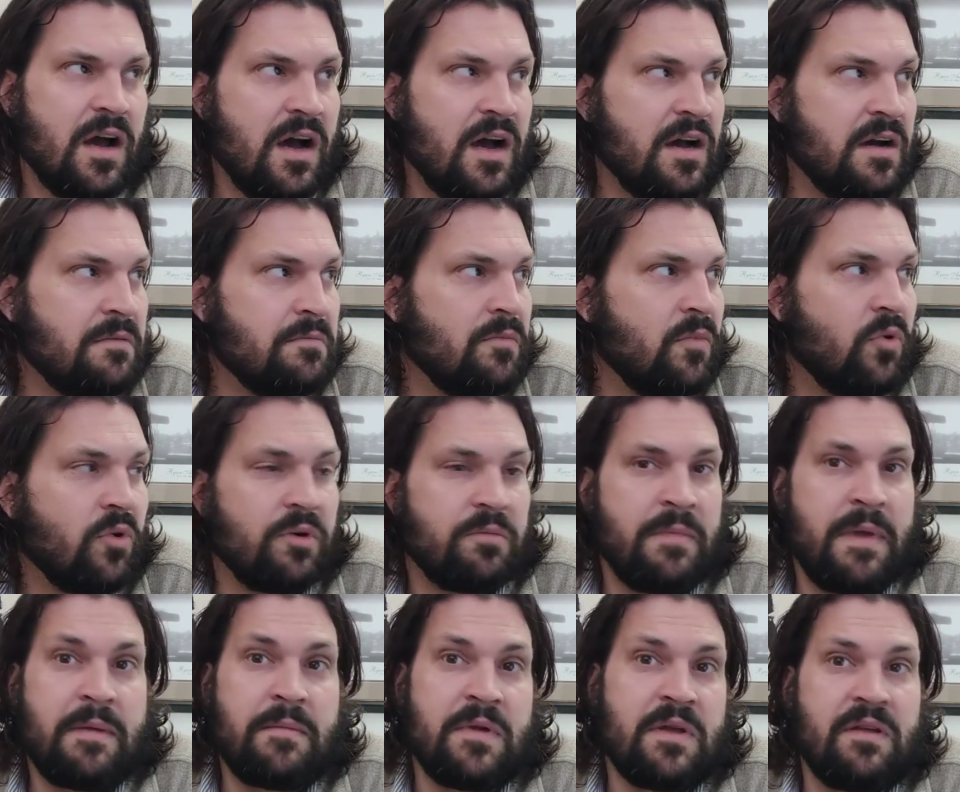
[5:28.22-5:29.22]
Or
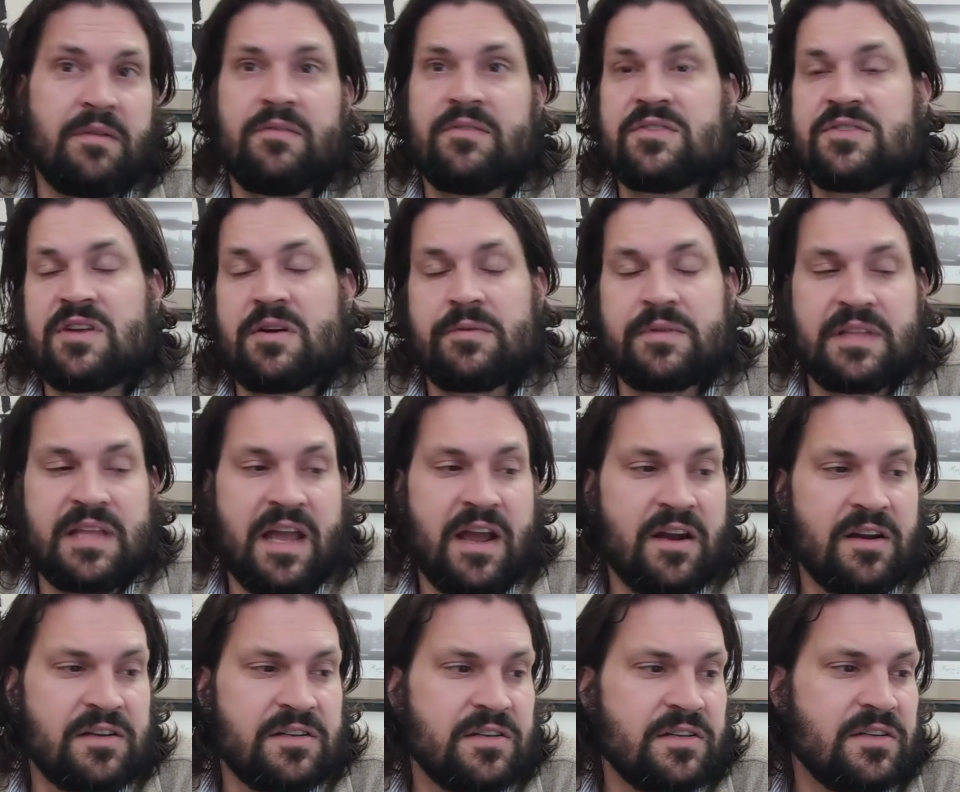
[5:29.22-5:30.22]
maybe even start with
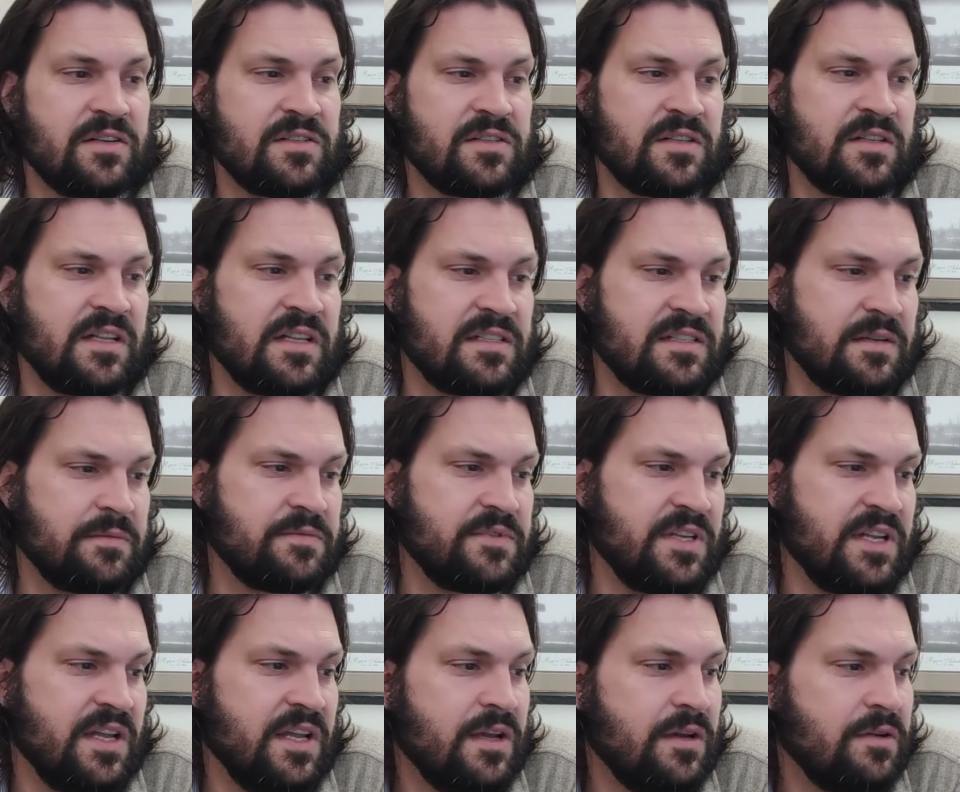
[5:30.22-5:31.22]
characters, that's up
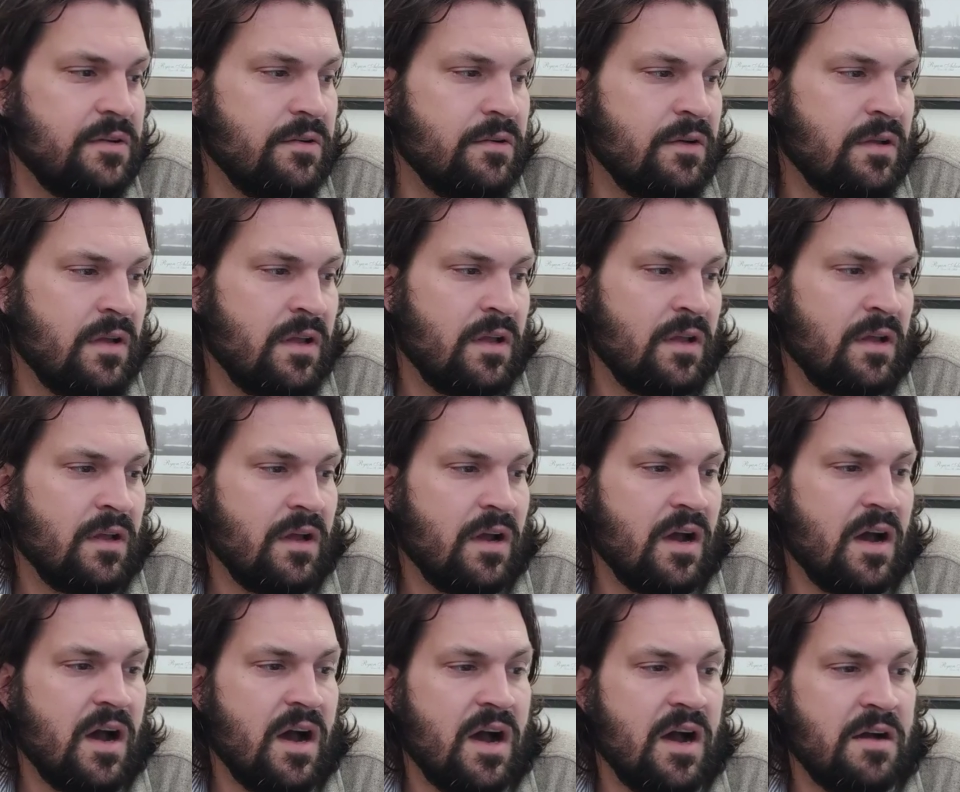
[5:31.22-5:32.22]
to you.
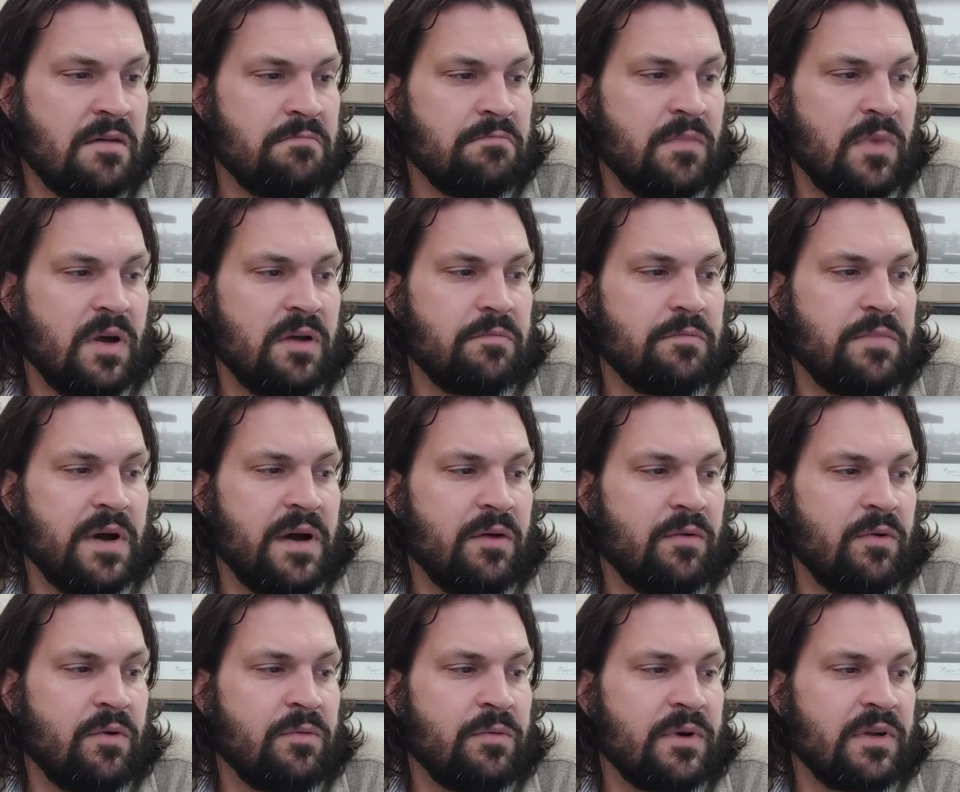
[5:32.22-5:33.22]

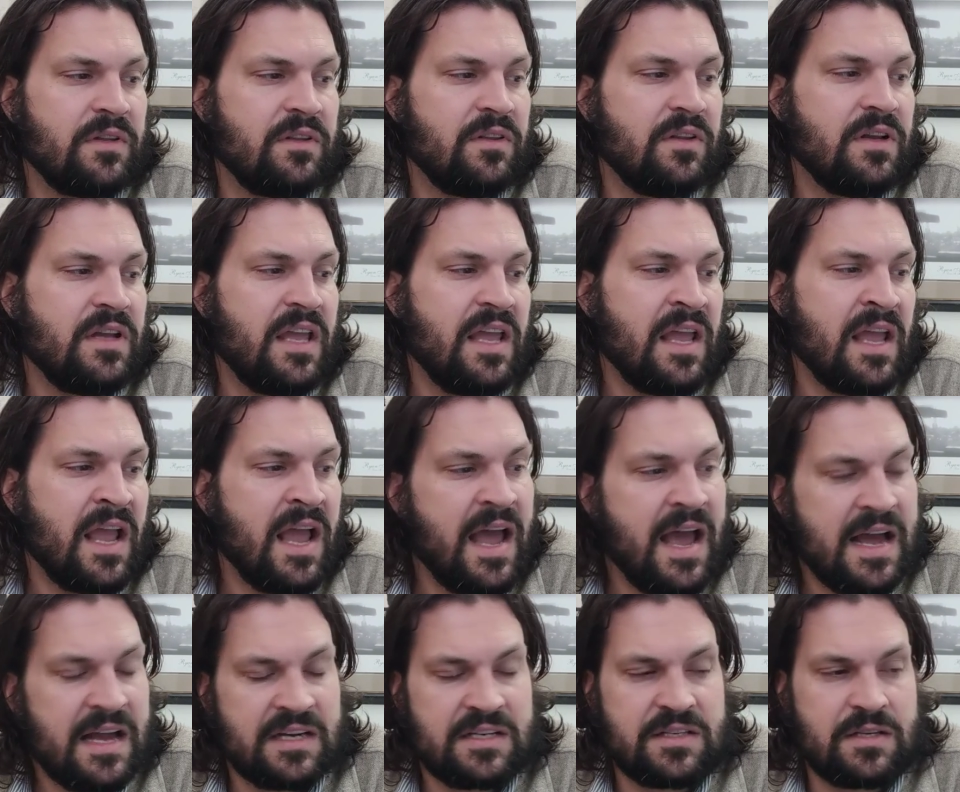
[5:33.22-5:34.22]
But when we're looking
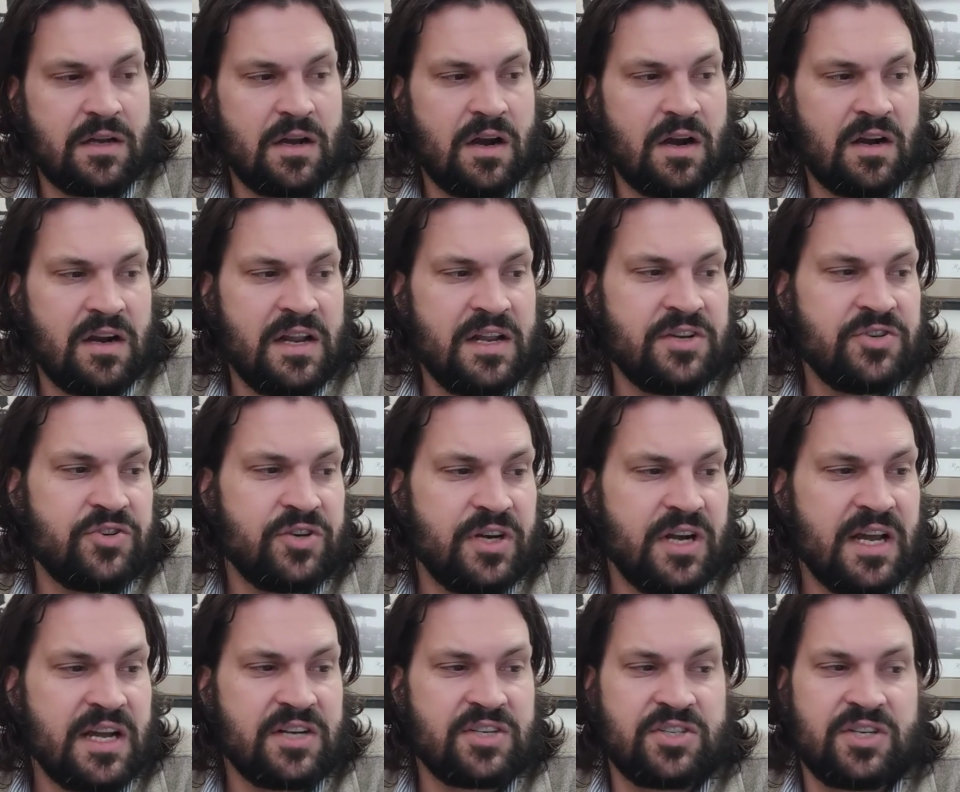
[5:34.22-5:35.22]
at our
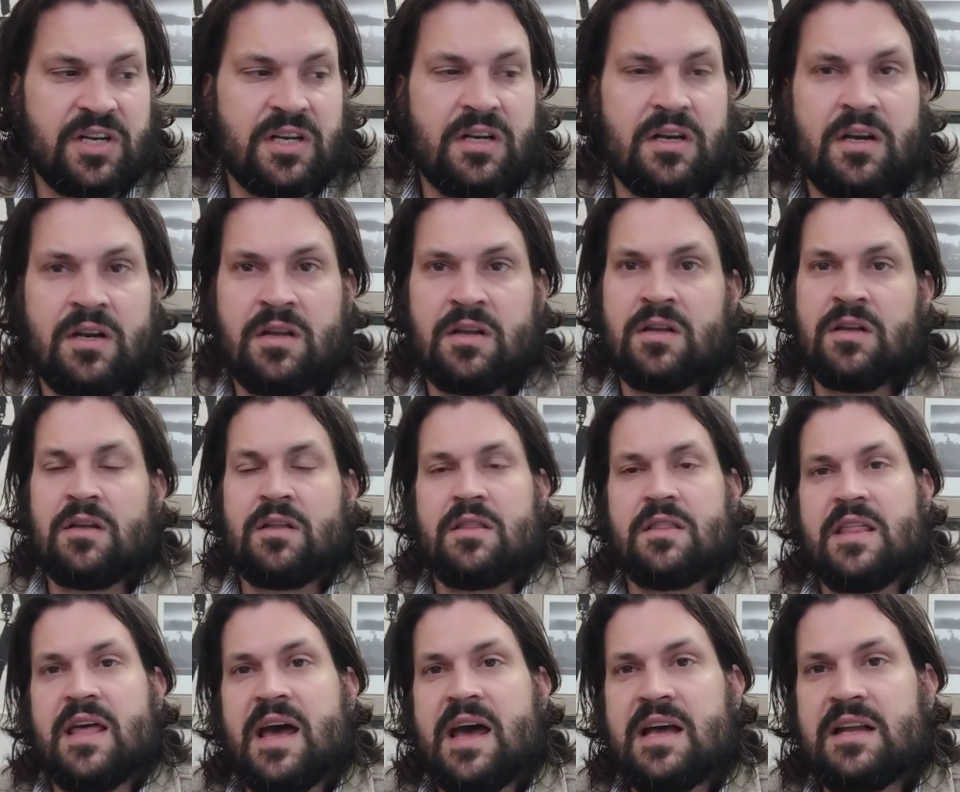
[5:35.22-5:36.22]
introduction,
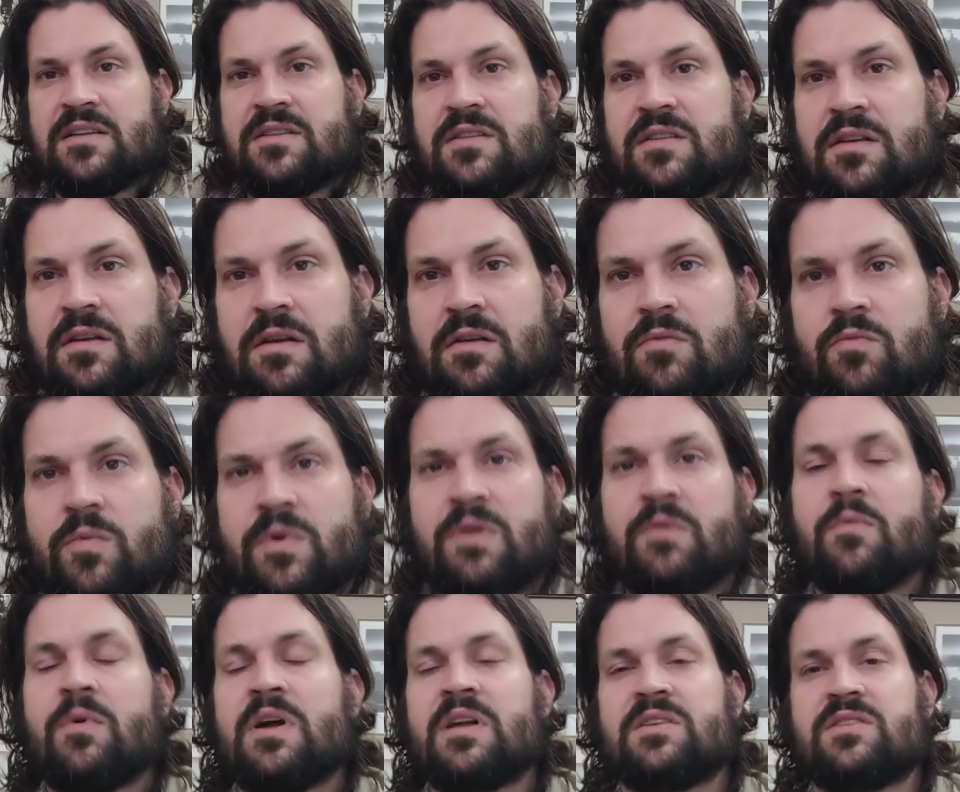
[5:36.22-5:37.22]
that we
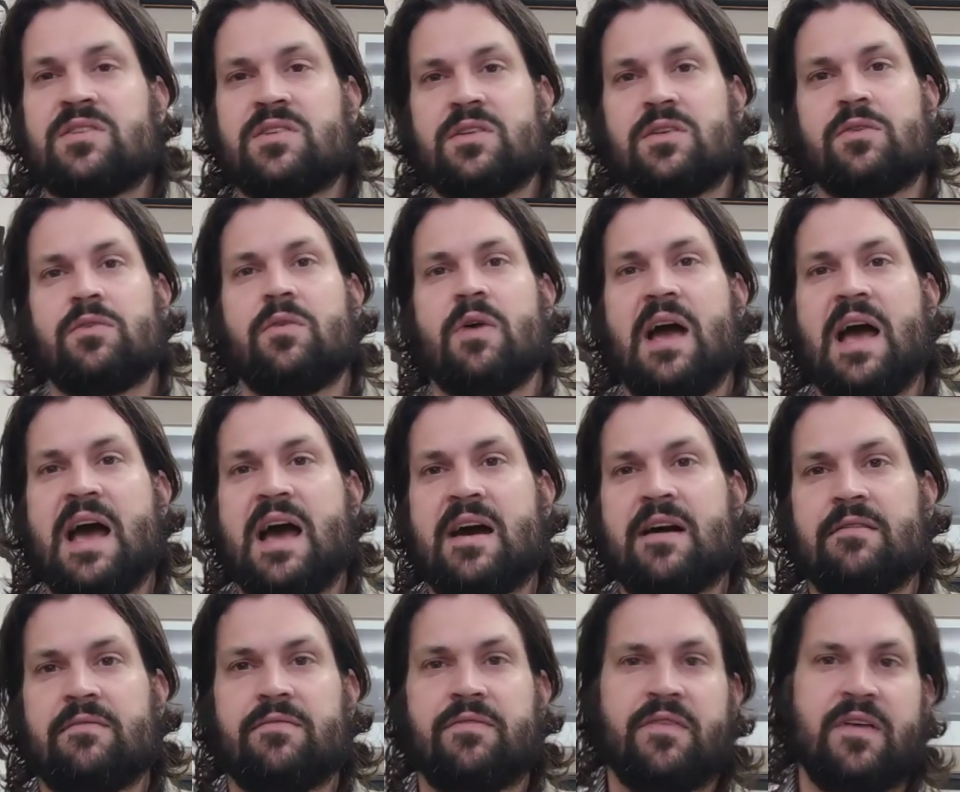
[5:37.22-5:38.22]
want to
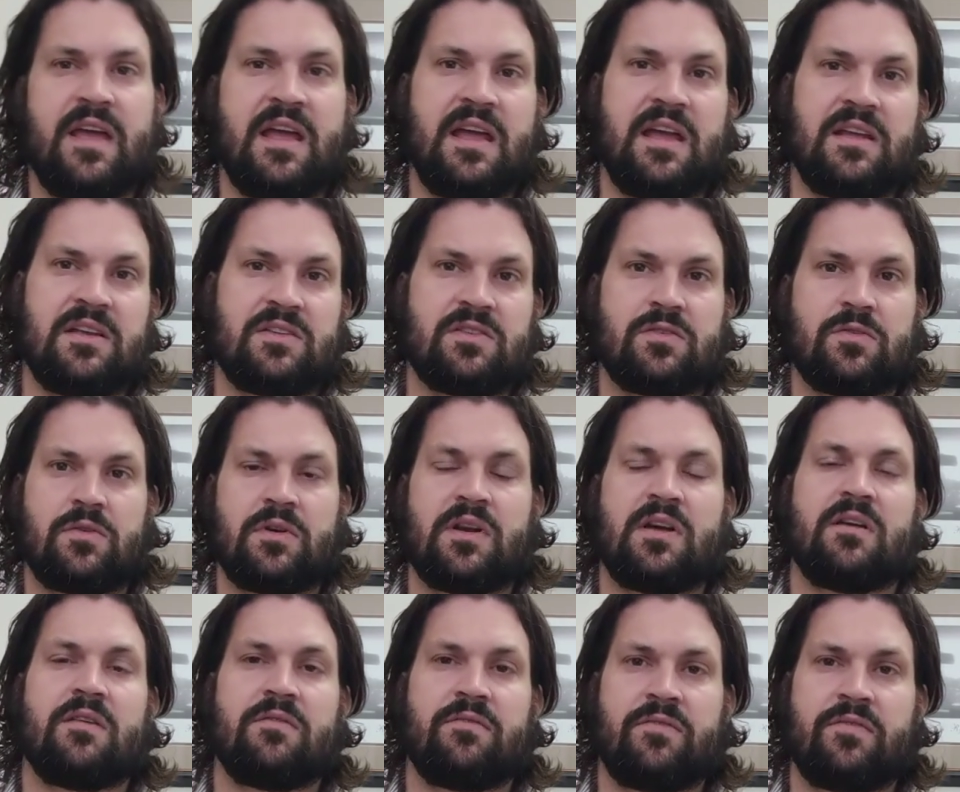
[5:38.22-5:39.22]
have a sort
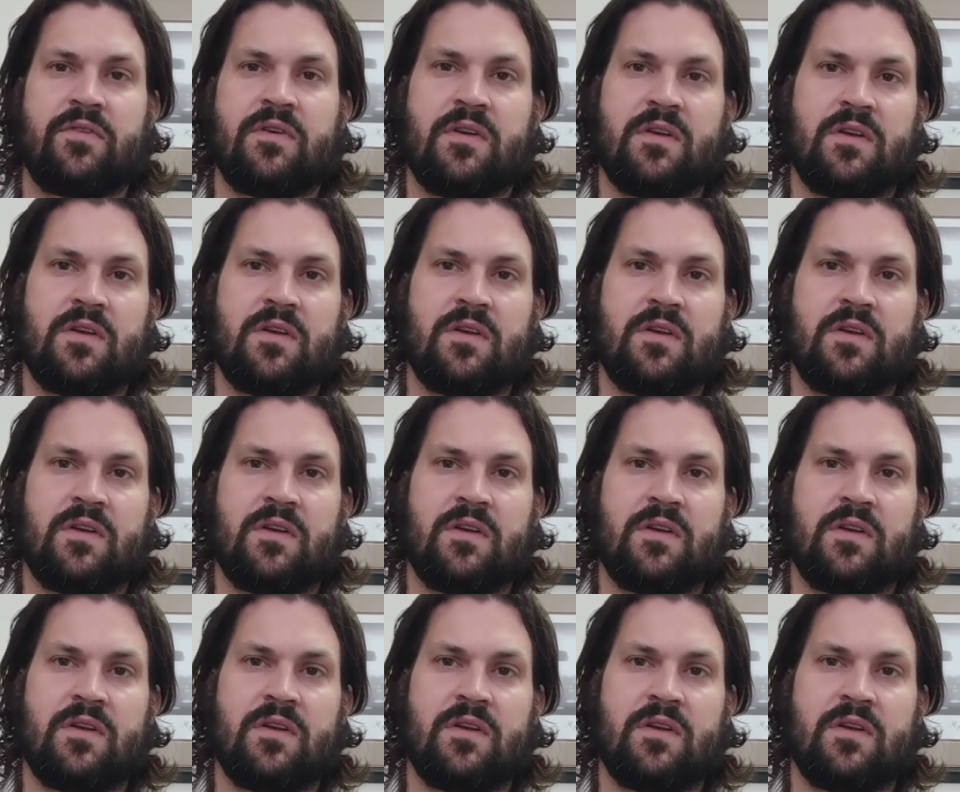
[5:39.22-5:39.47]
of